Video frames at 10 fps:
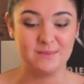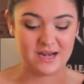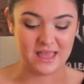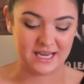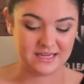
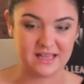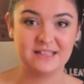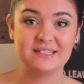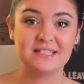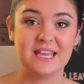been like
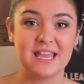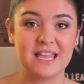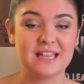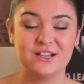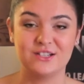nuts
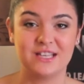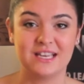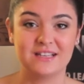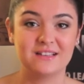today, and there's like